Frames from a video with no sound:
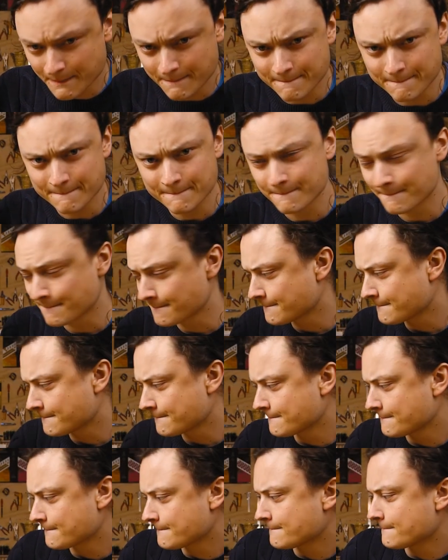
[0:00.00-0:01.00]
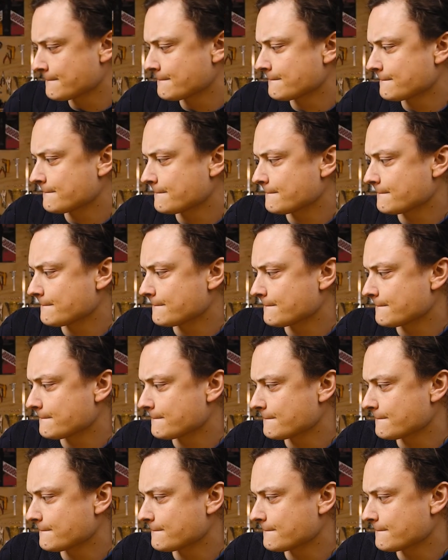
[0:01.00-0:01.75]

(silence)